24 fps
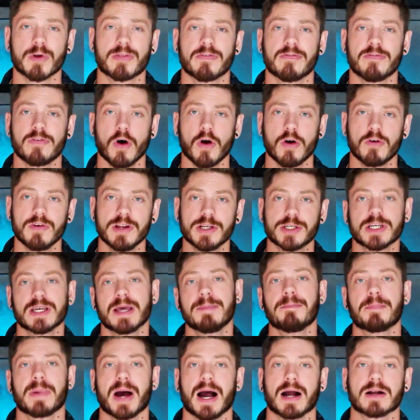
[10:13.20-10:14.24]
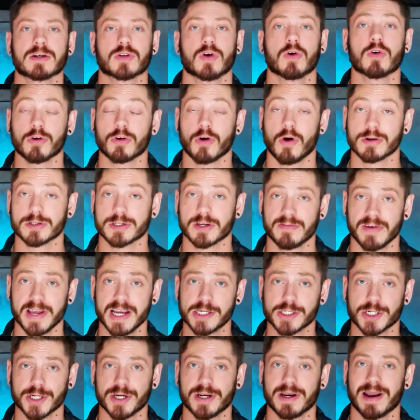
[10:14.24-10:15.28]
with far-reaching impacts on
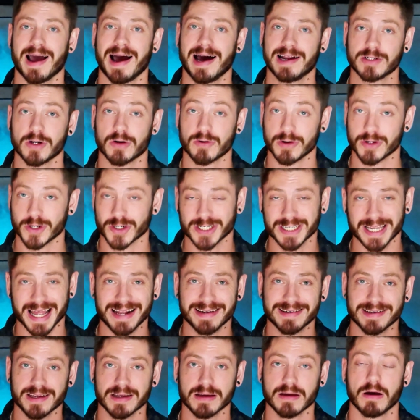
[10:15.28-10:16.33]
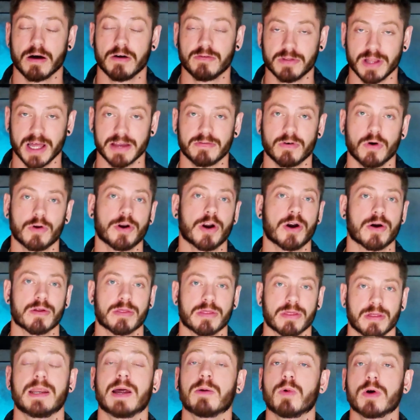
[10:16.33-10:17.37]
conservation and our understanding of life on
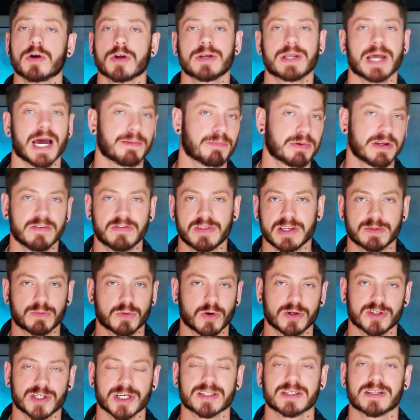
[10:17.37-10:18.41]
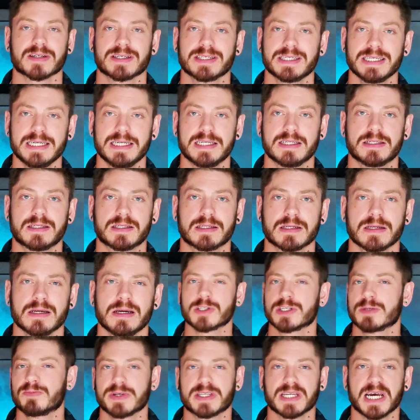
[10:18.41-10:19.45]
Earth. Now, what could happen if this project succeeds?
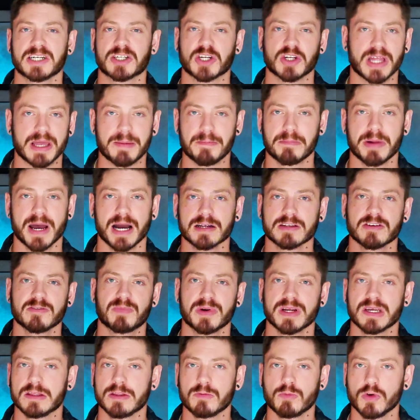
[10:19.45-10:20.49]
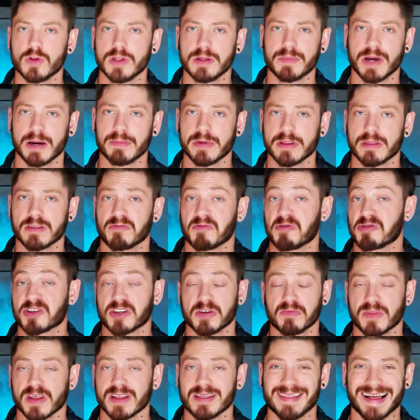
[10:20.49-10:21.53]
What's the potential impact of bringing the woolly mammoth or
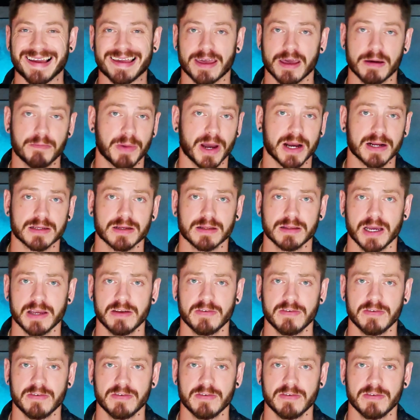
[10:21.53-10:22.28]
something like it back to